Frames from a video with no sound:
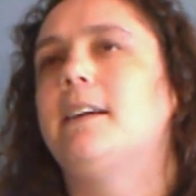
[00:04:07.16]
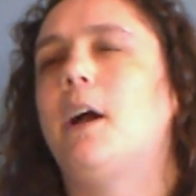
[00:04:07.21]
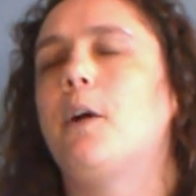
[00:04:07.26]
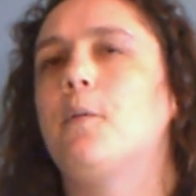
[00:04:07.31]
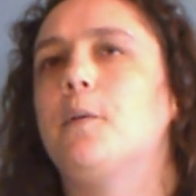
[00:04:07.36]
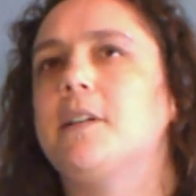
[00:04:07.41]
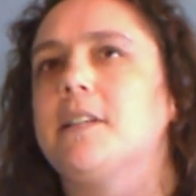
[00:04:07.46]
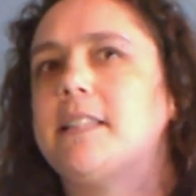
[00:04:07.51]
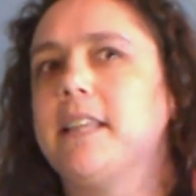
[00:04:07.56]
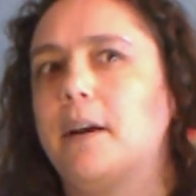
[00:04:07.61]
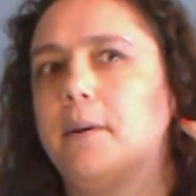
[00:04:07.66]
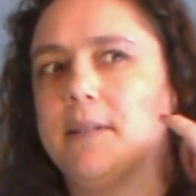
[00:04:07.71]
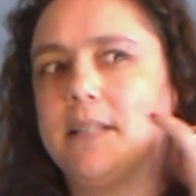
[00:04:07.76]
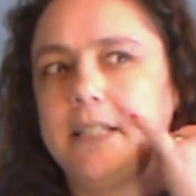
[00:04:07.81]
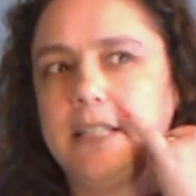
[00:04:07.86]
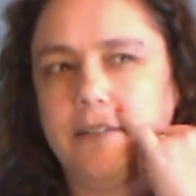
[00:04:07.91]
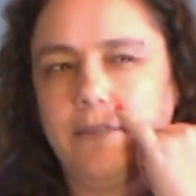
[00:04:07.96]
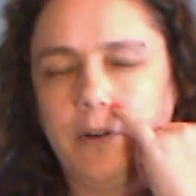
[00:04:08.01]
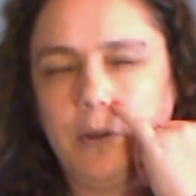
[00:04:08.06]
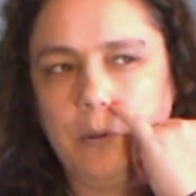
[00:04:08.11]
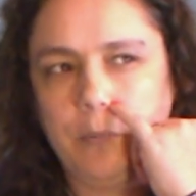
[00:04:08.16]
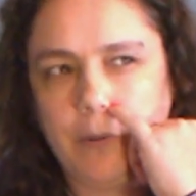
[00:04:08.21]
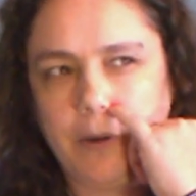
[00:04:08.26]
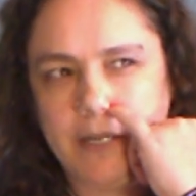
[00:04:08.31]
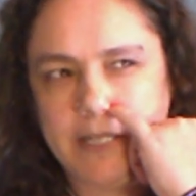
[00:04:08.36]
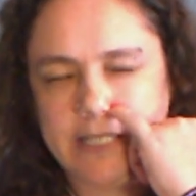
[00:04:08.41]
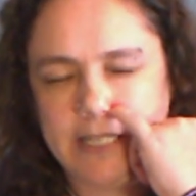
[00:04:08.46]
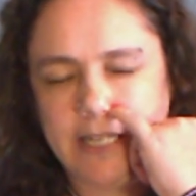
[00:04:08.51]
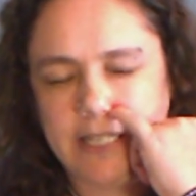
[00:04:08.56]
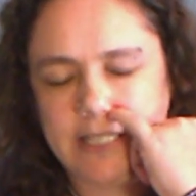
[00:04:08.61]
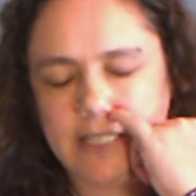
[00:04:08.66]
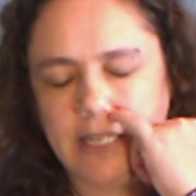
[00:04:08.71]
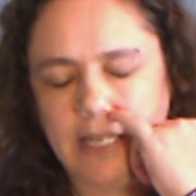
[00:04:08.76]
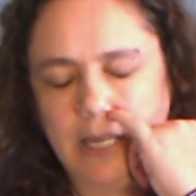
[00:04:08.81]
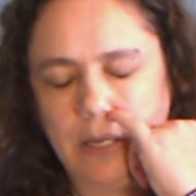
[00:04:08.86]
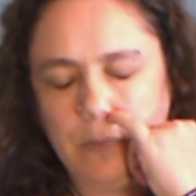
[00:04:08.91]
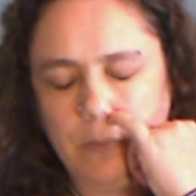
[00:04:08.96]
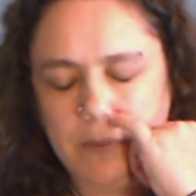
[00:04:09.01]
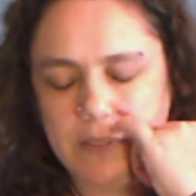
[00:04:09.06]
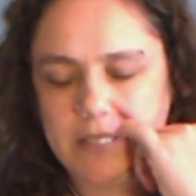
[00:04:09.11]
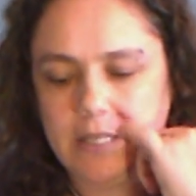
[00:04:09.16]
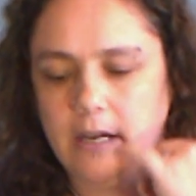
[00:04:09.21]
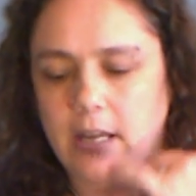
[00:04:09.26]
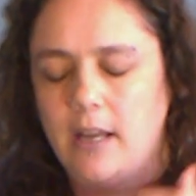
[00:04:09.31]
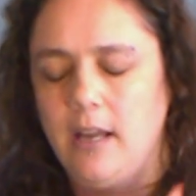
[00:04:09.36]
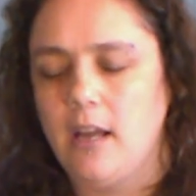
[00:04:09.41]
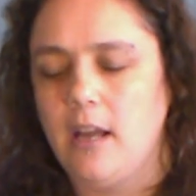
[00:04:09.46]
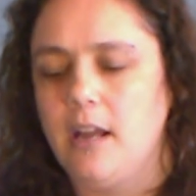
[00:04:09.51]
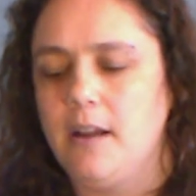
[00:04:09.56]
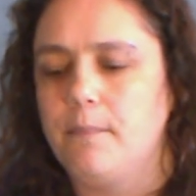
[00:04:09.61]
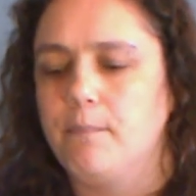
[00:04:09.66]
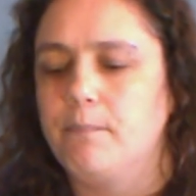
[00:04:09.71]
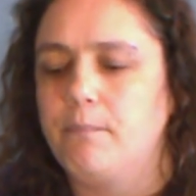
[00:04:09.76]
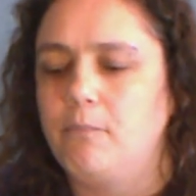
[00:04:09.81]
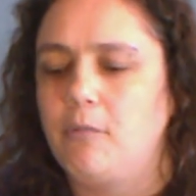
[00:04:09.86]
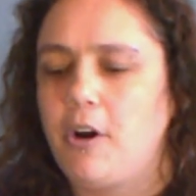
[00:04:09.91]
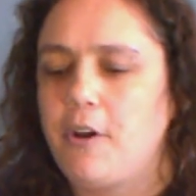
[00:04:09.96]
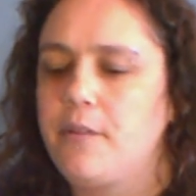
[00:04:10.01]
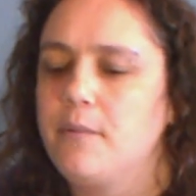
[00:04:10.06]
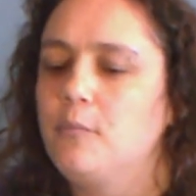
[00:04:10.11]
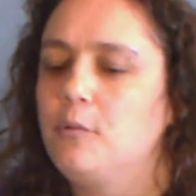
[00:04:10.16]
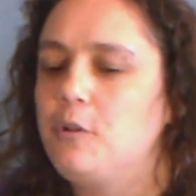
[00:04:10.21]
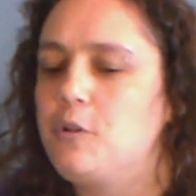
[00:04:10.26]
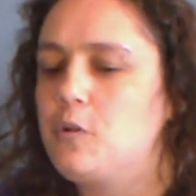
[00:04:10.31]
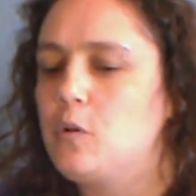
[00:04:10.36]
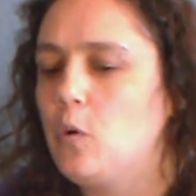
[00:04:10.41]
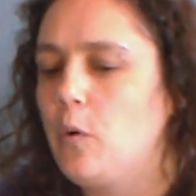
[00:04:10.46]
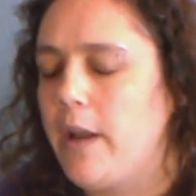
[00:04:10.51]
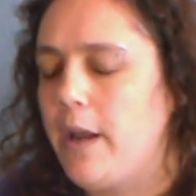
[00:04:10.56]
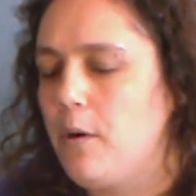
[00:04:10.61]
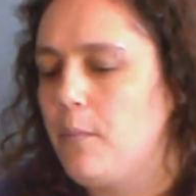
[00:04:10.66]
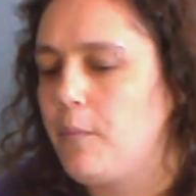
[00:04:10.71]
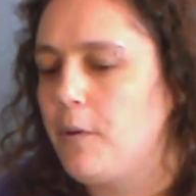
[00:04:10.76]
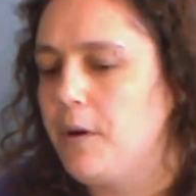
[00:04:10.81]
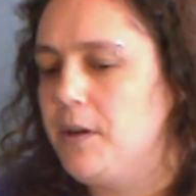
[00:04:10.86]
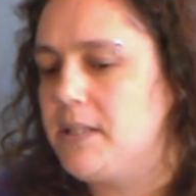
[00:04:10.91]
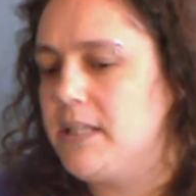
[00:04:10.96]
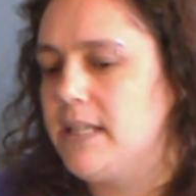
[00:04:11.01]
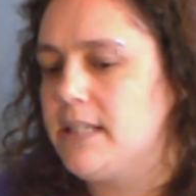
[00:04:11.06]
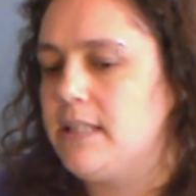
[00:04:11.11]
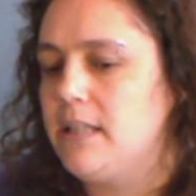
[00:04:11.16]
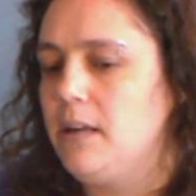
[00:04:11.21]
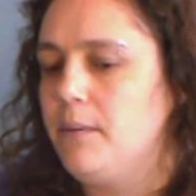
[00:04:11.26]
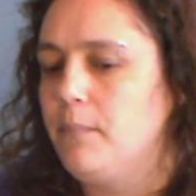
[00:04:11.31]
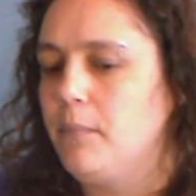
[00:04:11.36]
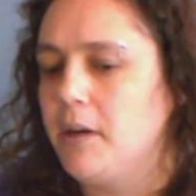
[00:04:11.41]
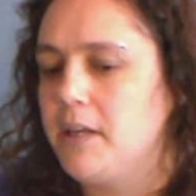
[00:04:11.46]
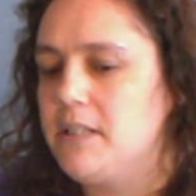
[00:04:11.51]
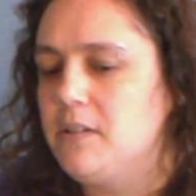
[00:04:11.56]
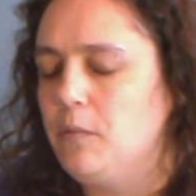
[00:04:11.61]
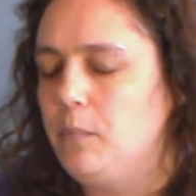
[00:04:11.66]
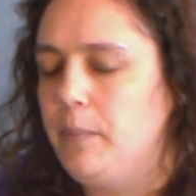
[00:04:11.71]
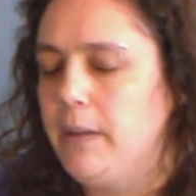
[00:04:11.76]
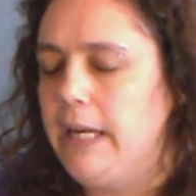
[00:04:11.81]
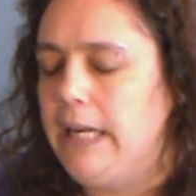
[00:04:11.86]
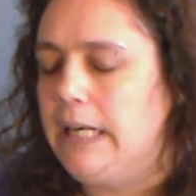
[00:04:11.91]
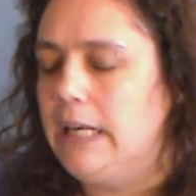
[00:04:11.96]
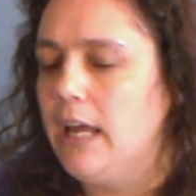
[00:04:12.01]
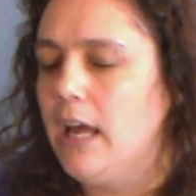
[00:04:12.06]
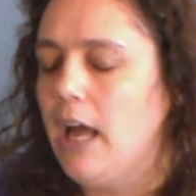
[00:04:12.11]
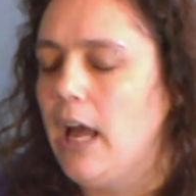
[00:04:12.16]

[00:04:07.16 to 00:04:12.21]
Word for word: wouldn't say it was a difficult process. It was a rather more drawn-out process than it might have been.